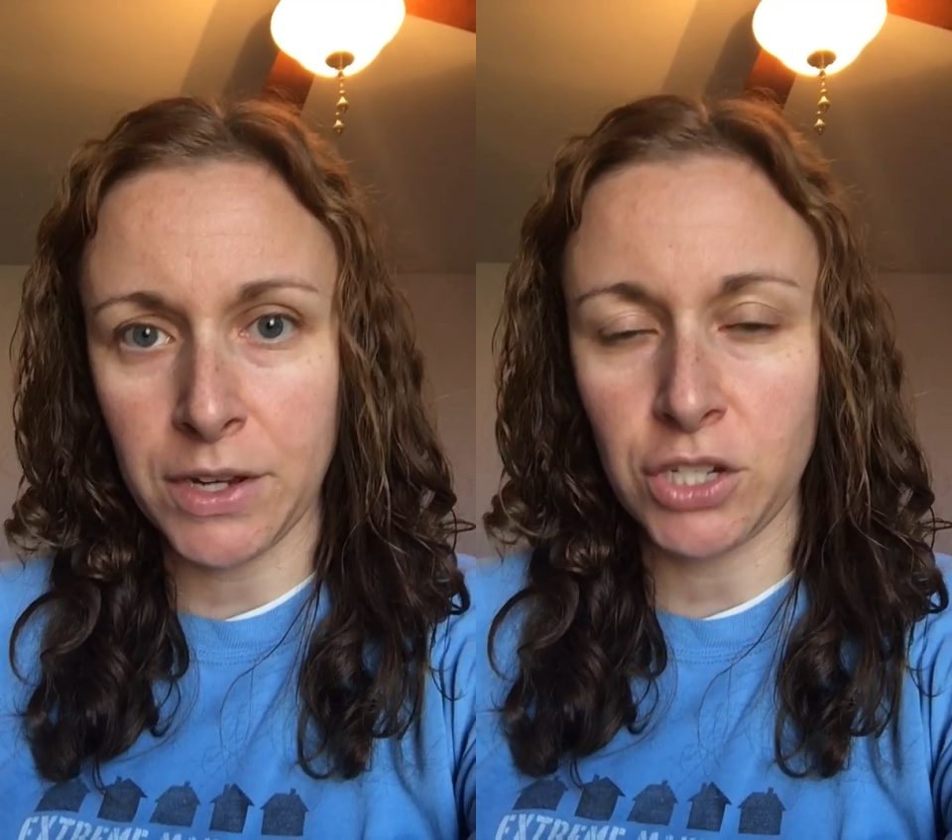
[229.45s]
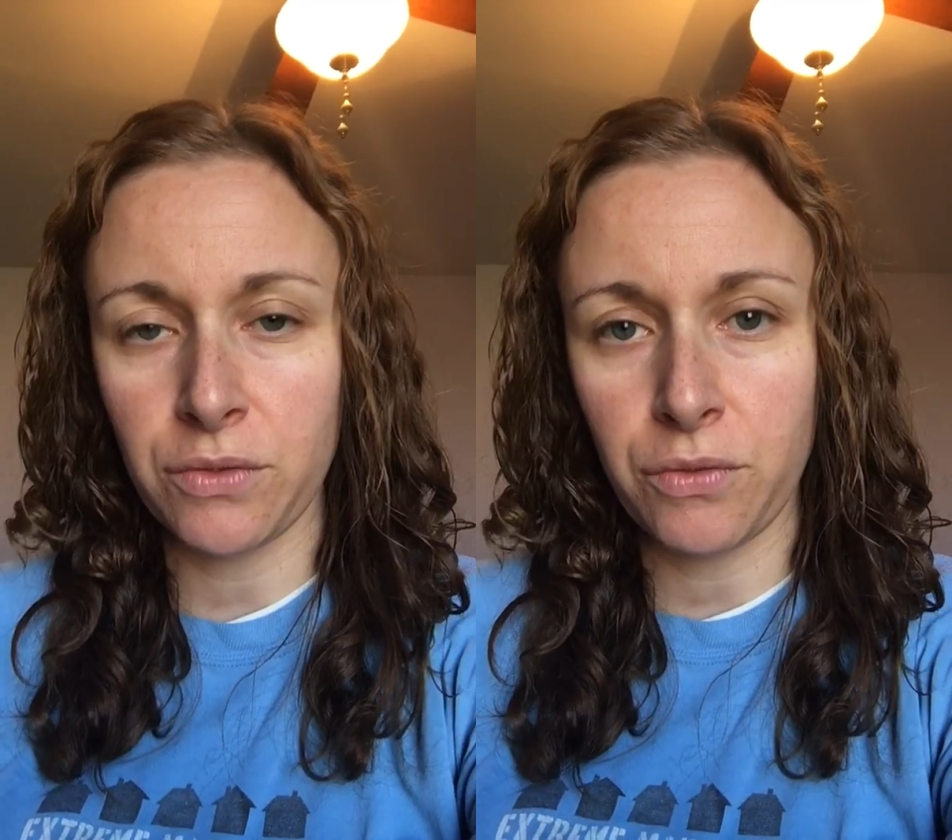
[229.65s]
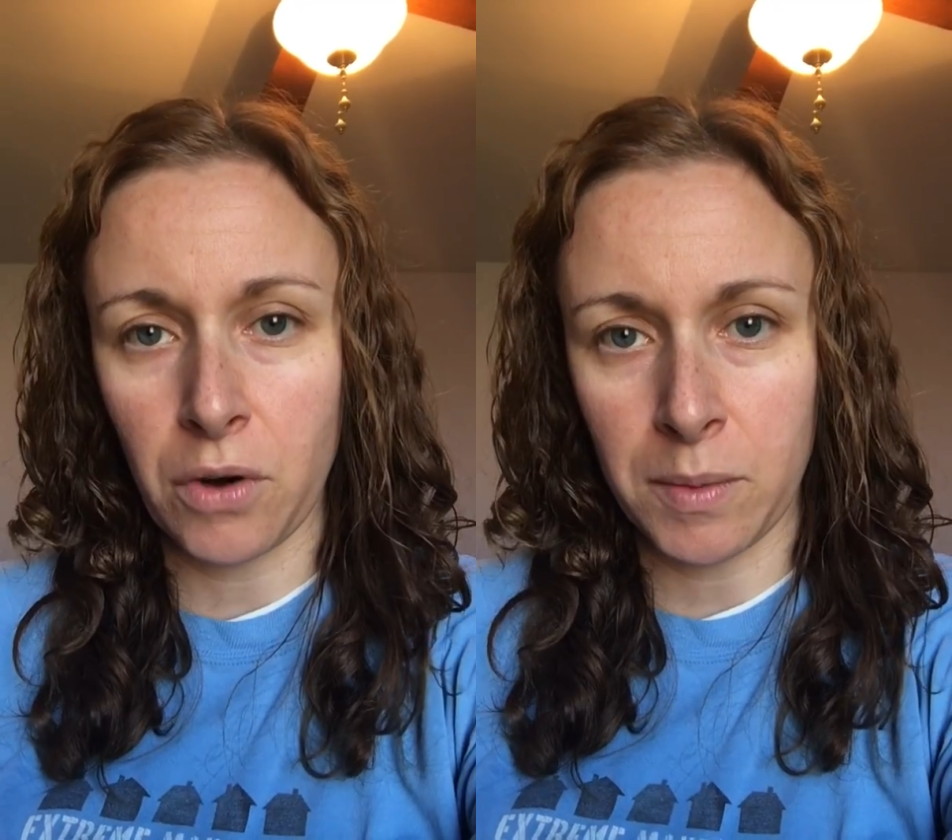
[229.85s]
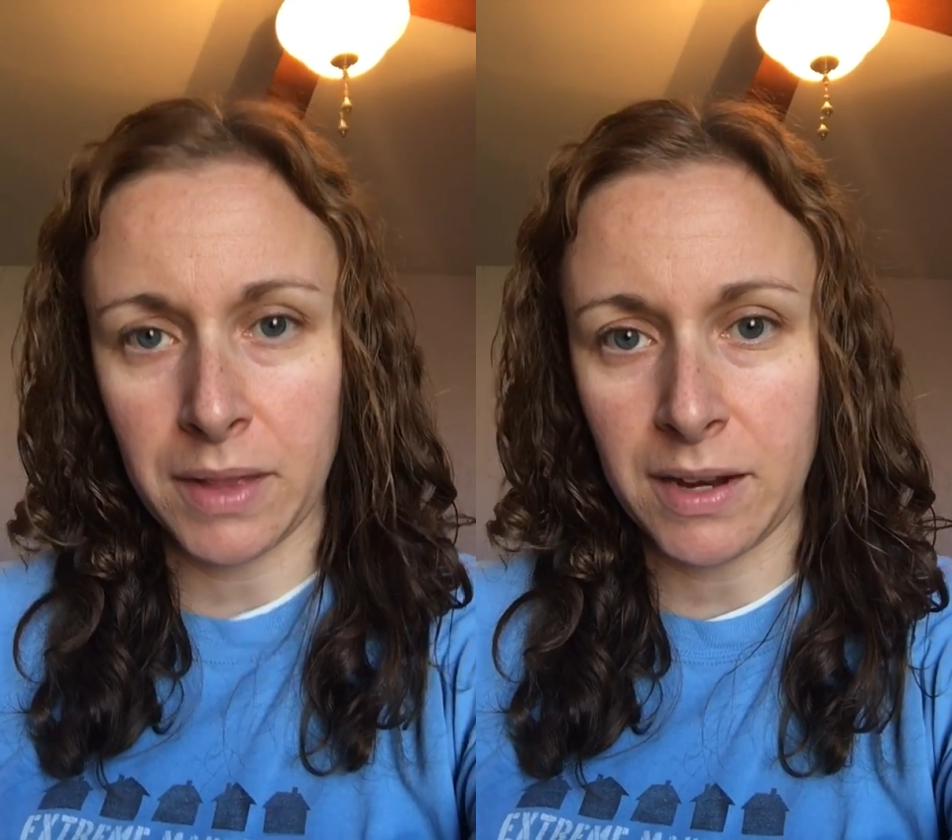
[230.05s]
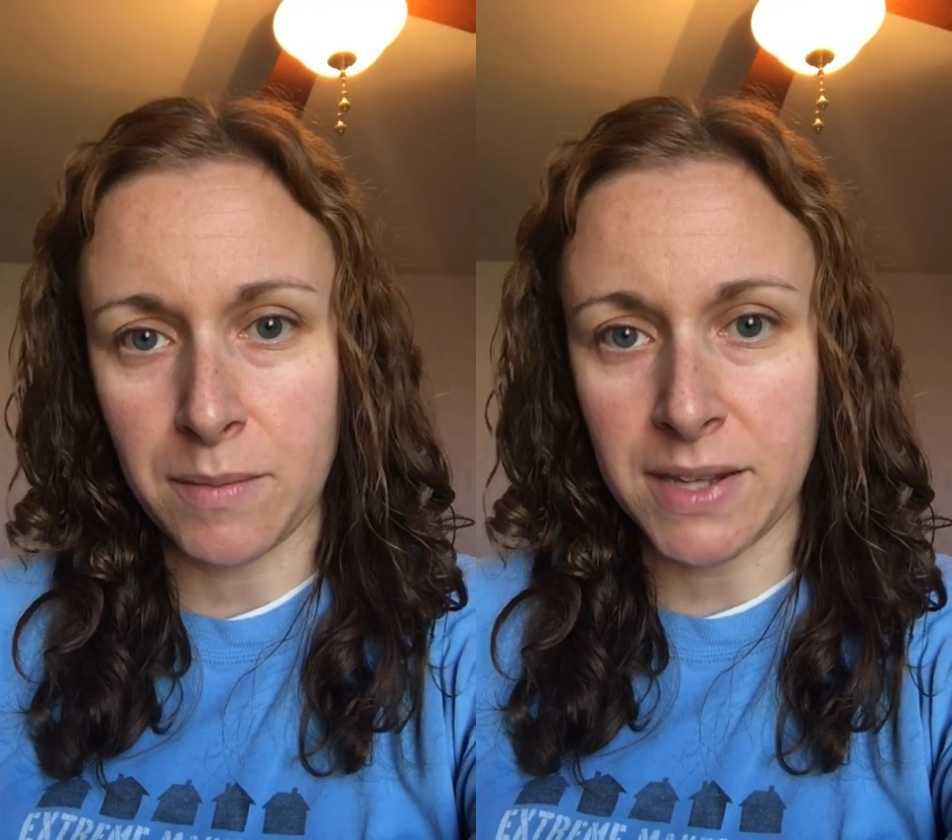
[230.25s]
should
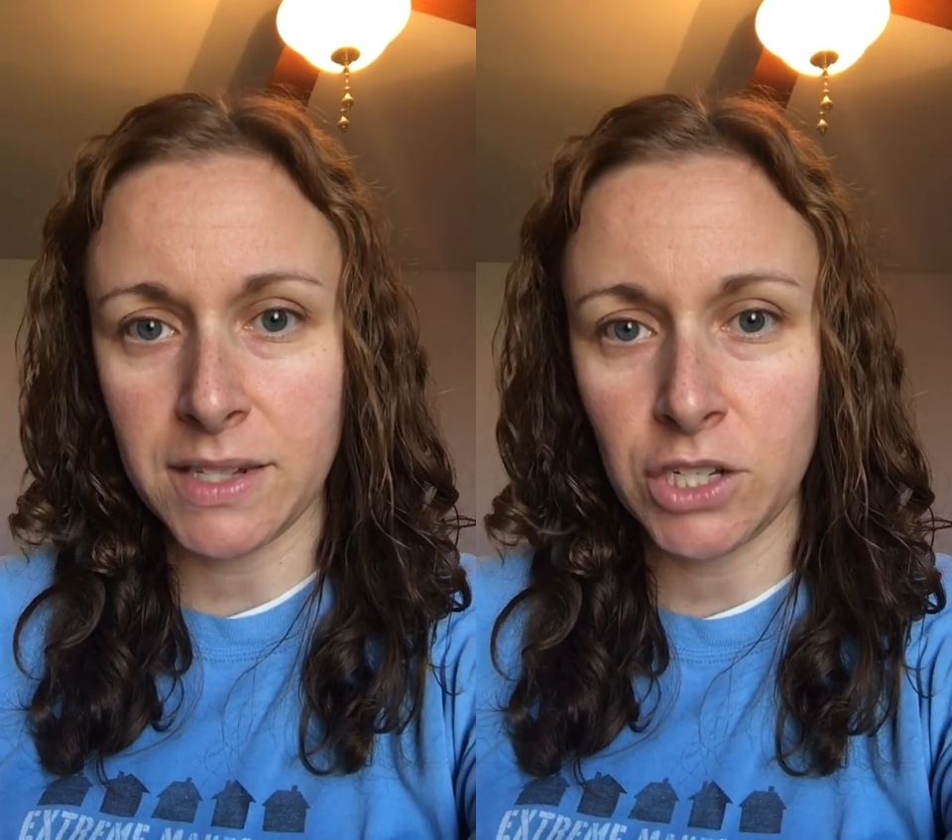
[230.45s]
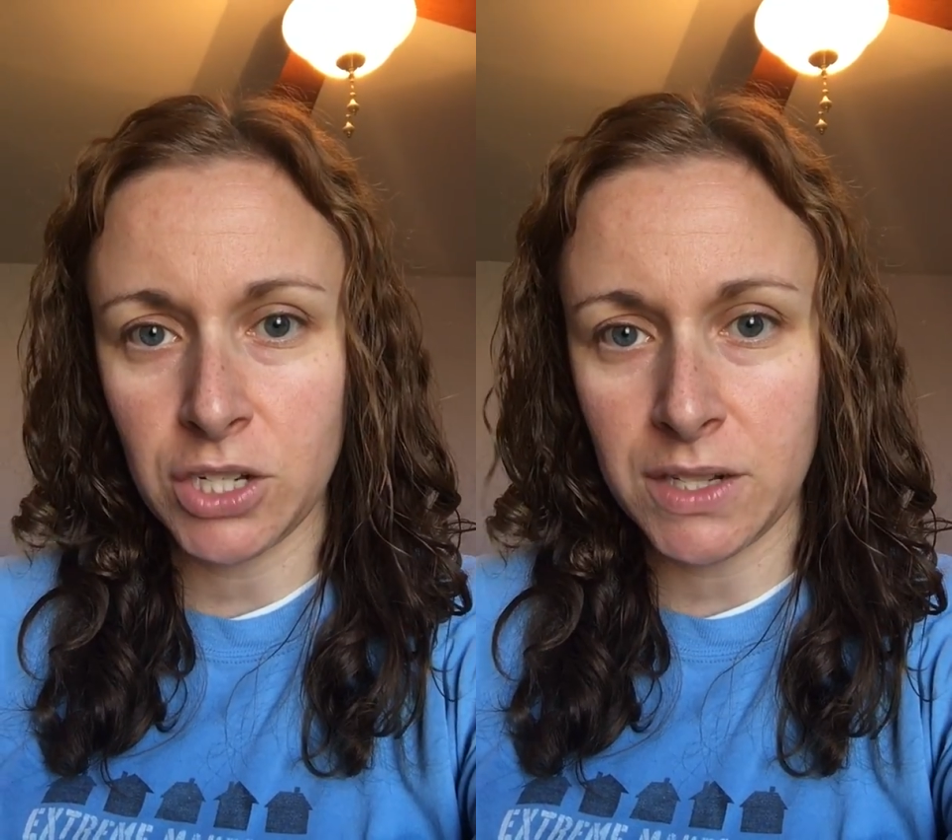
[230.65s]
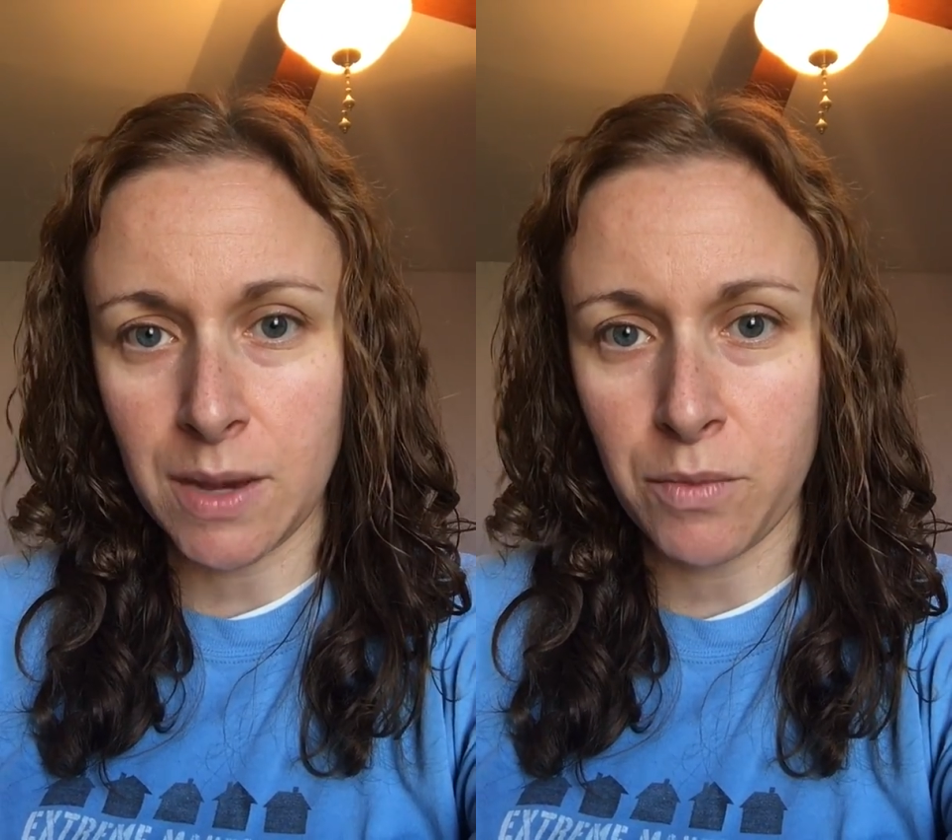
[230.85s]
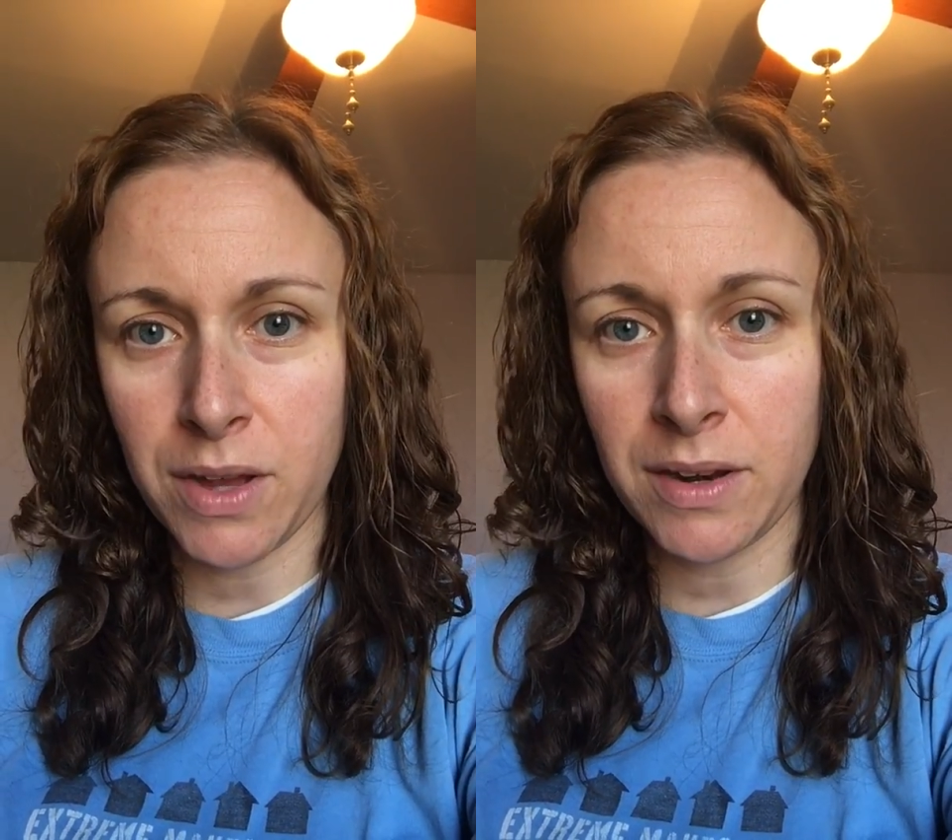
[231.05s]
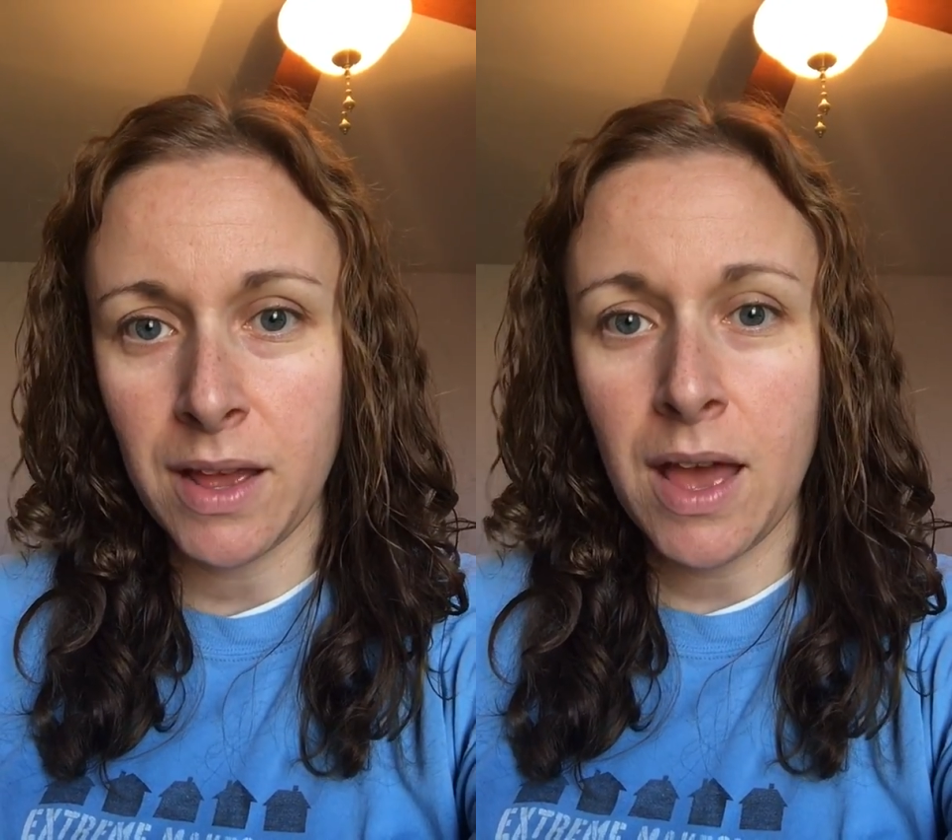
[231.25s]
formulate a message to someone,